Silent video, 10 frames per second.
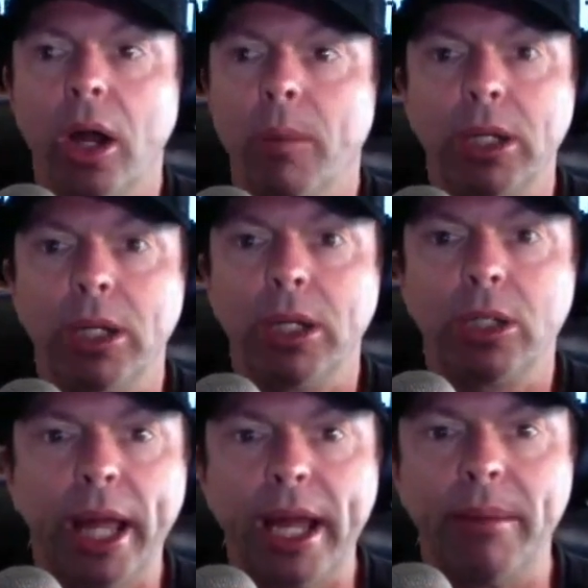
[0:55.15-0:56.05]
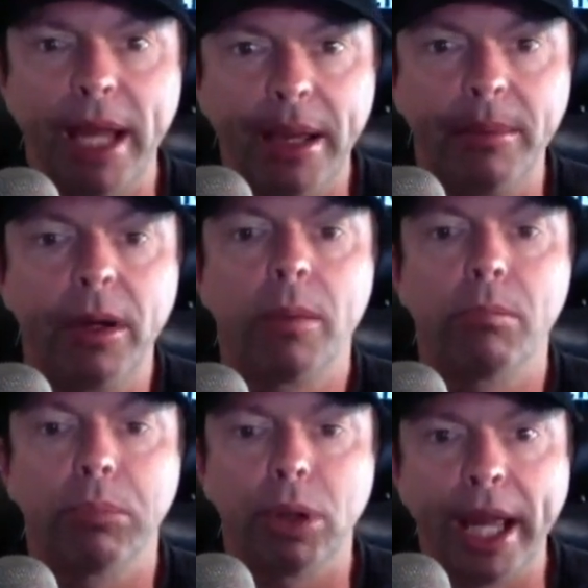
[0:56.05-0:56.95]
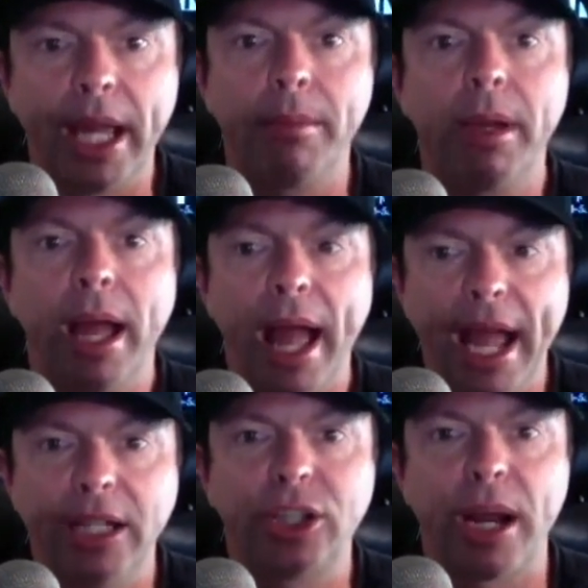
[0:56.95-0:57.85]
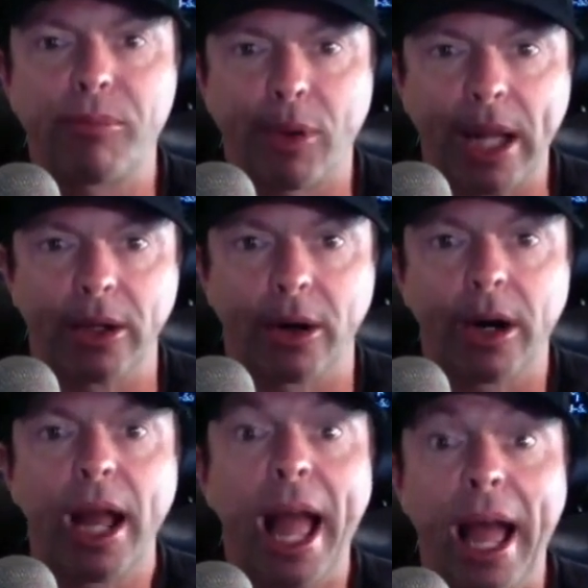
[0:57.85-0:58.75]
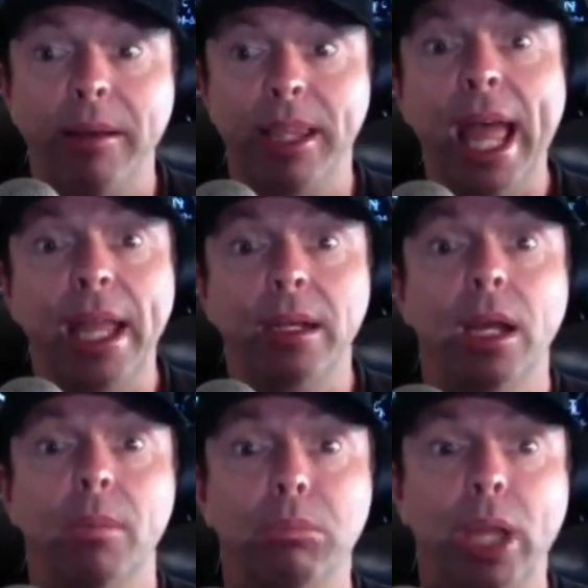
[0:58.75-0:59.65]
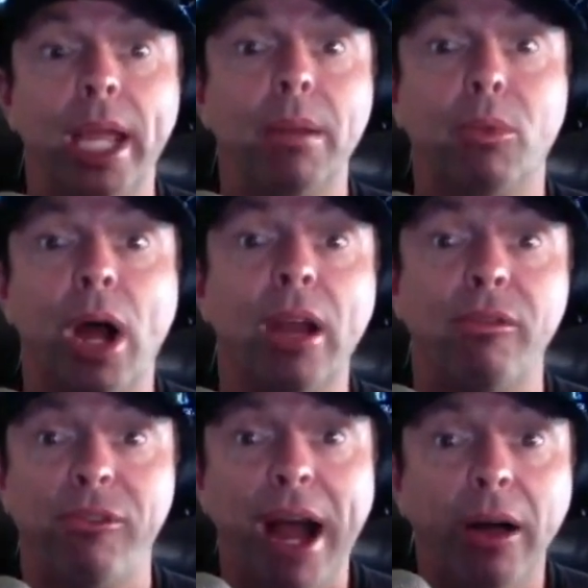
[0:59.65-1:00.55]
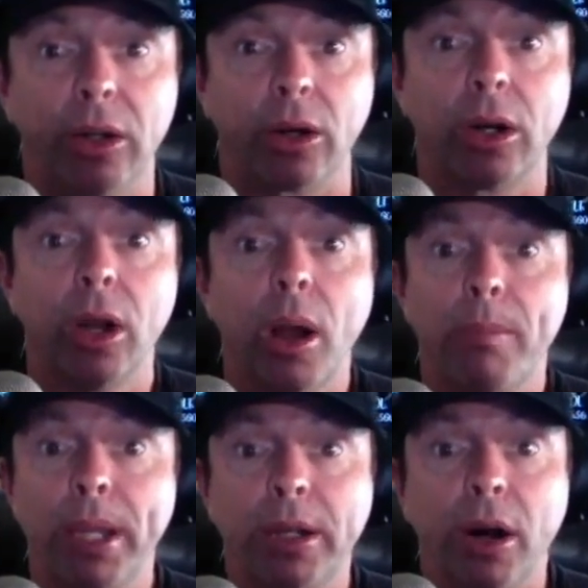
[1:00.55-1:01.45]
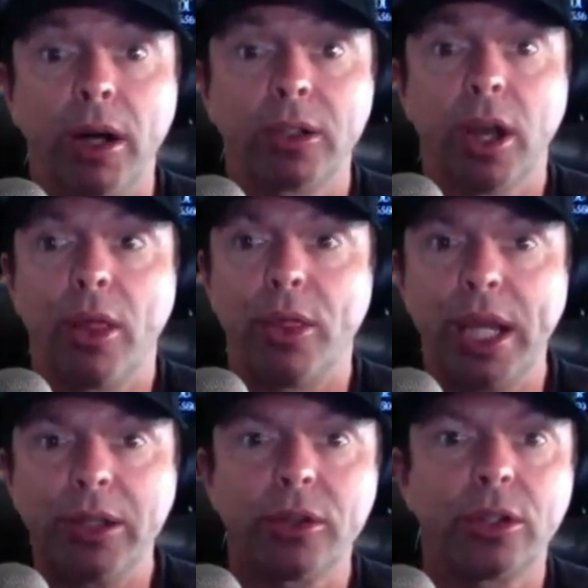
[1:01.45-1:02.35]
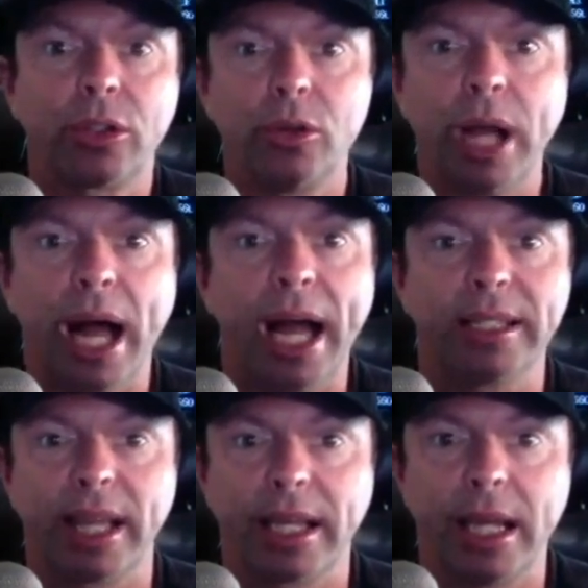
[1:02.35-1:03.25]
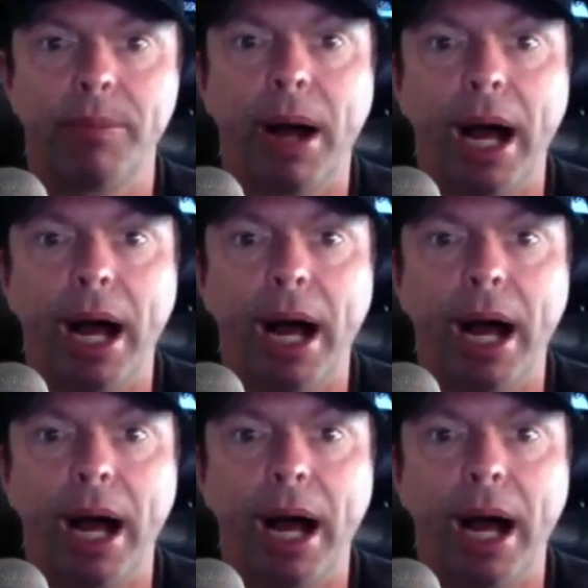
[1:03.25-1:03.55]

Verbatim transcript: But don't blame him. Blame A J. Preller. And then blame Ron Fowler, because these are the two guys that keep